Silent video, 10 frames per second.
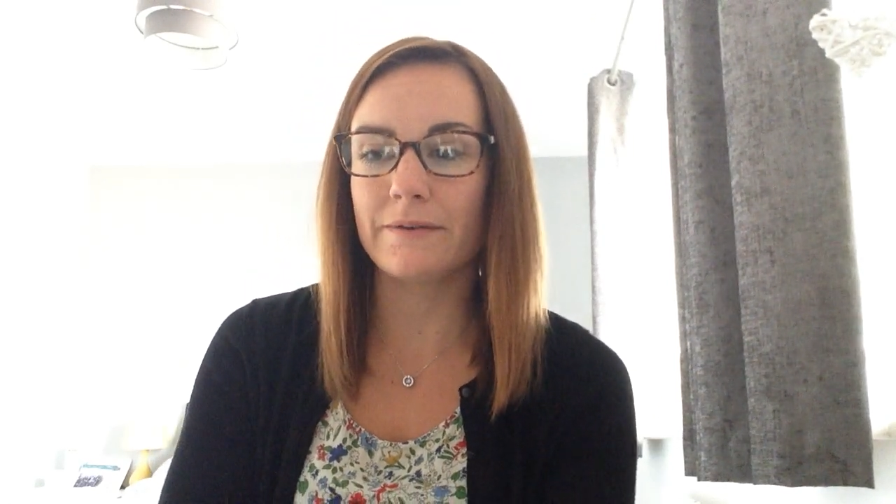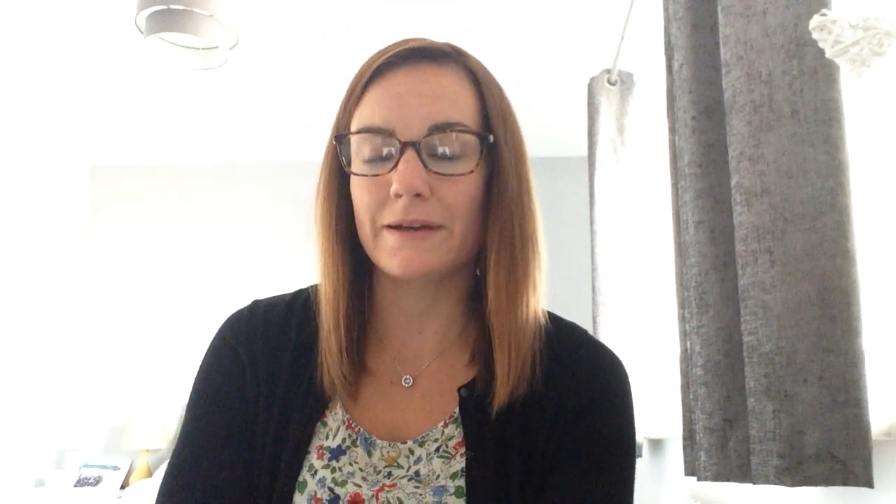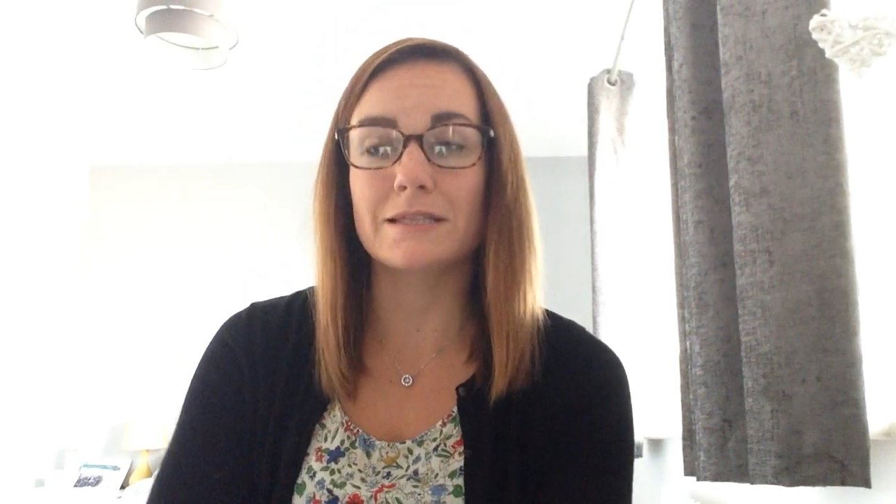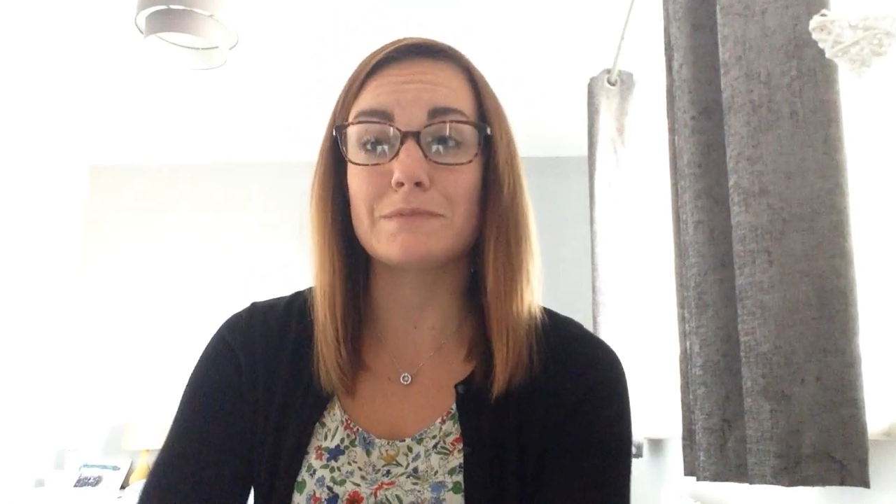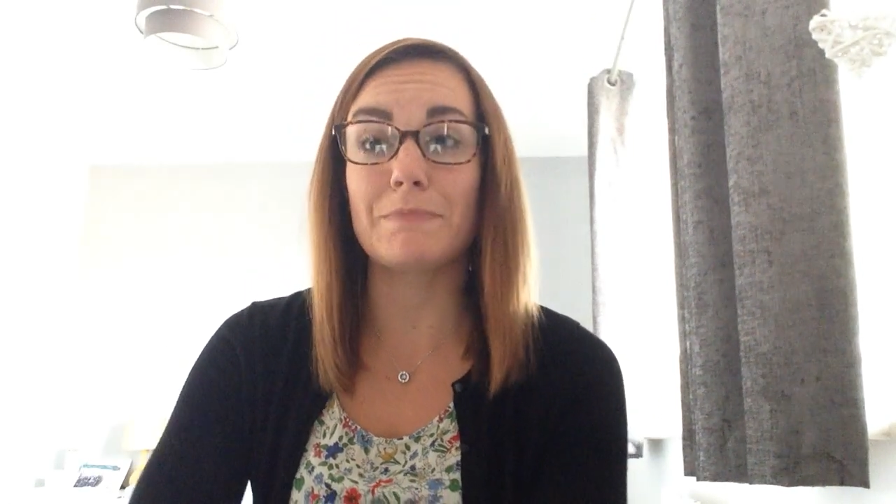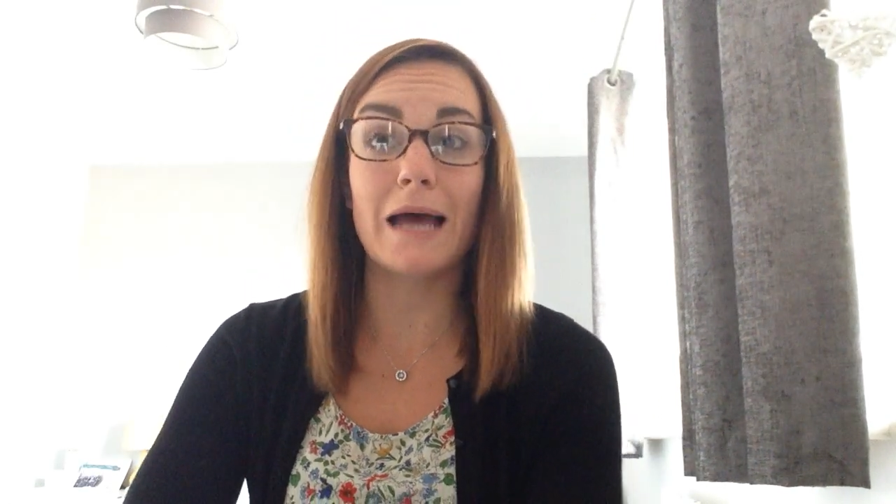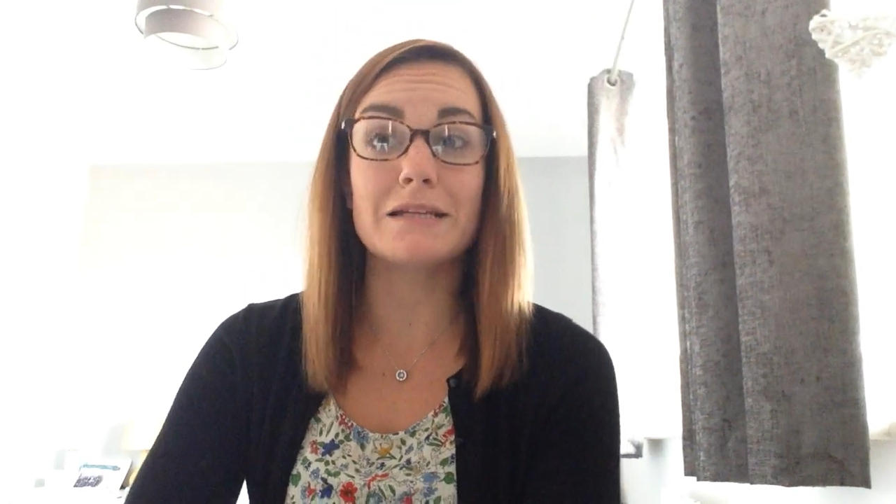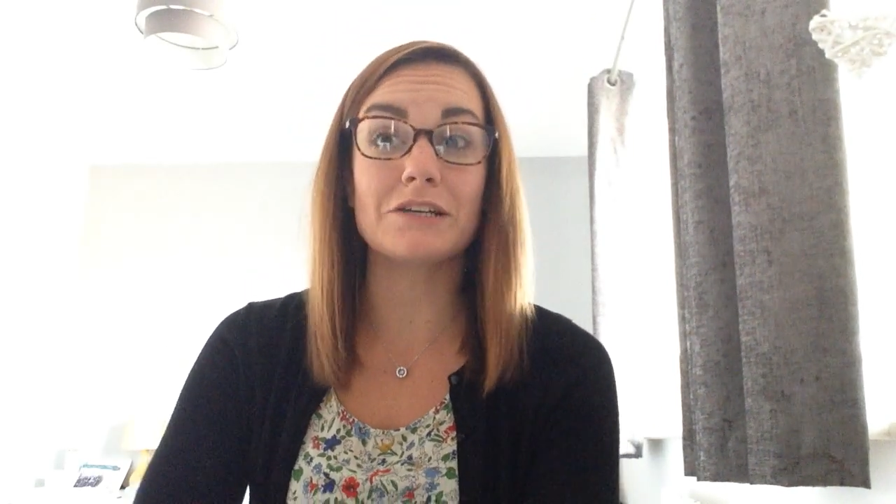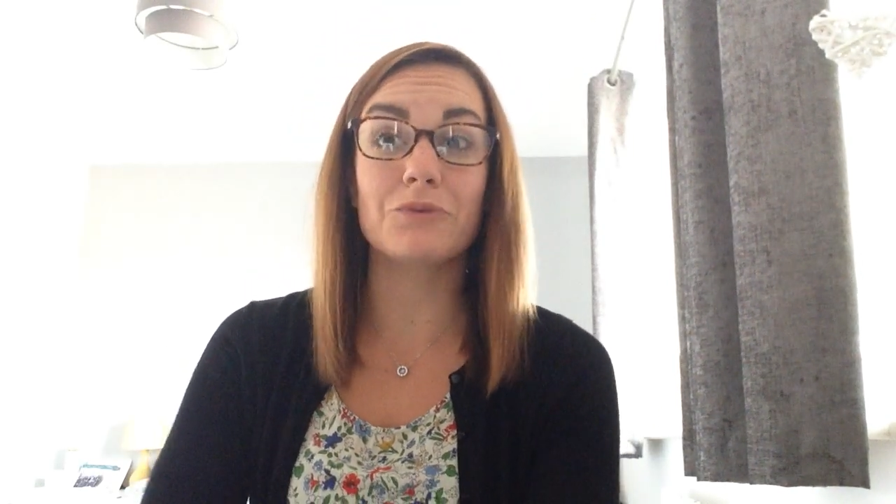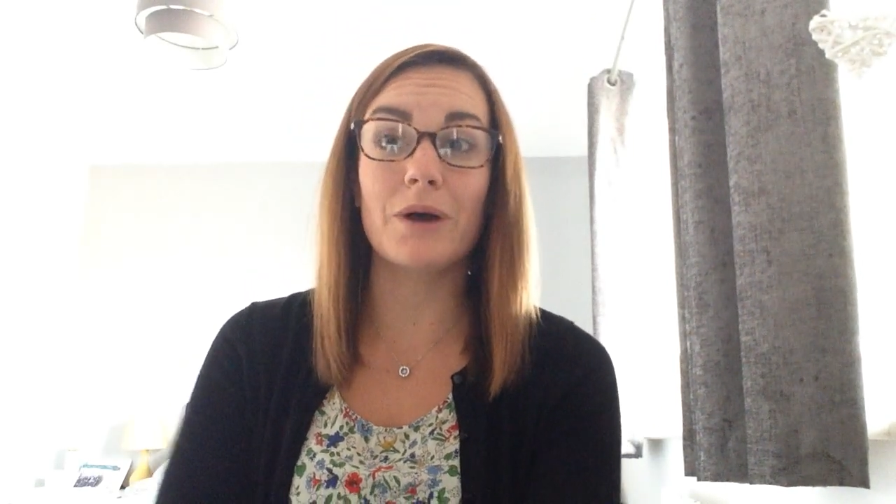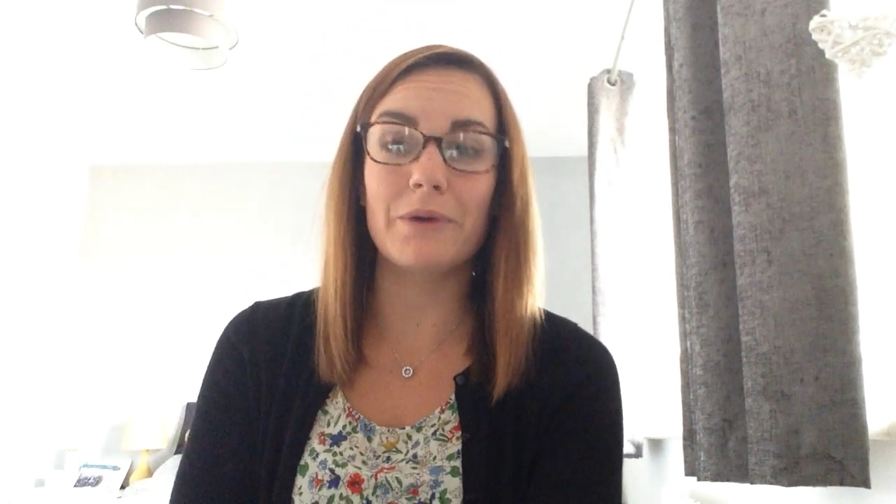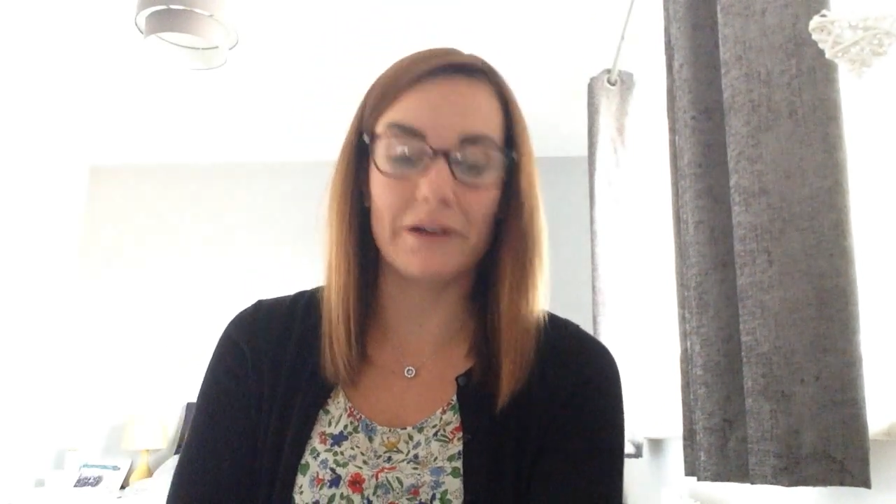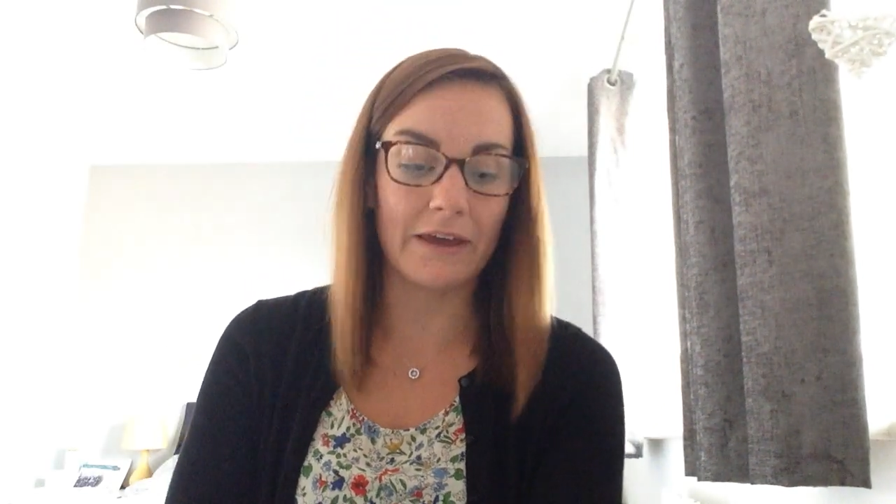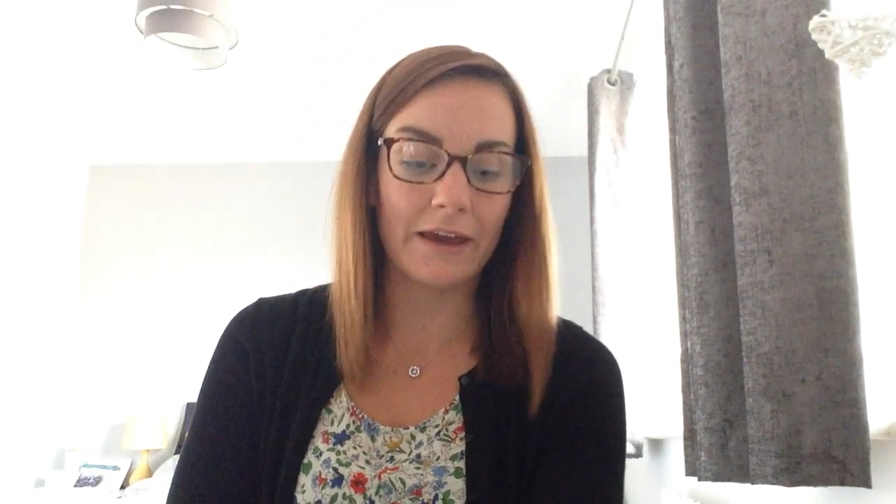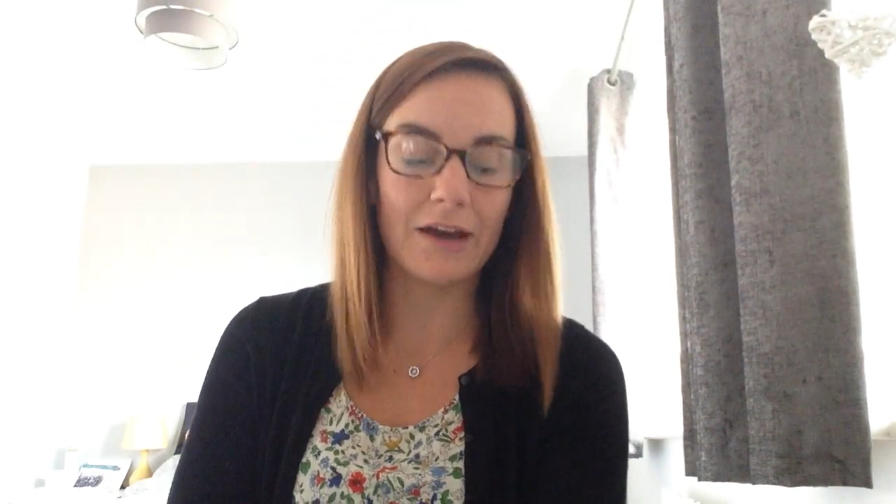expanding where we're
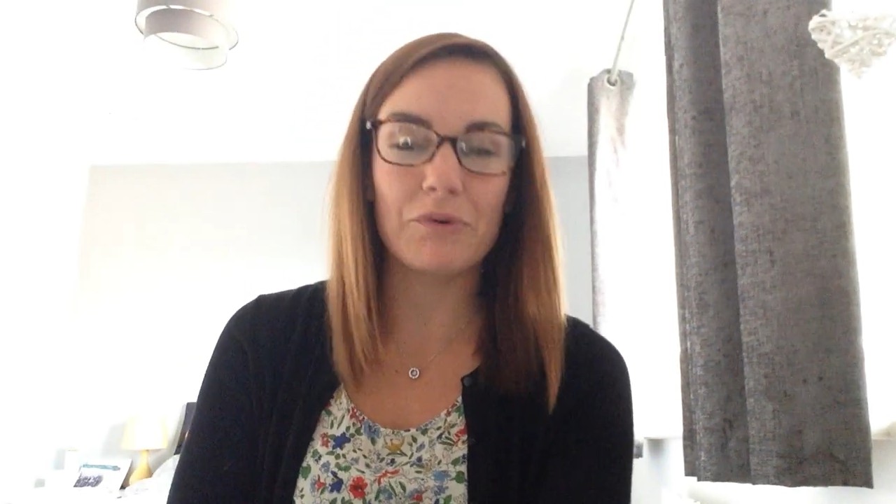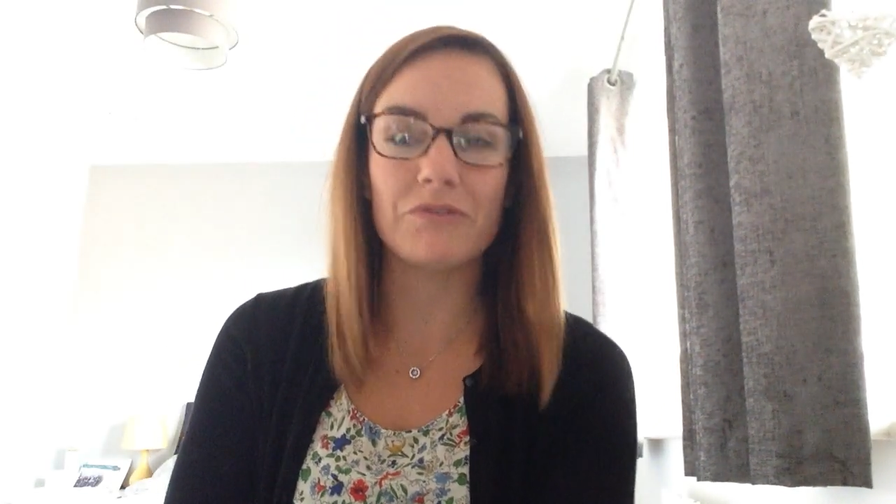looking at.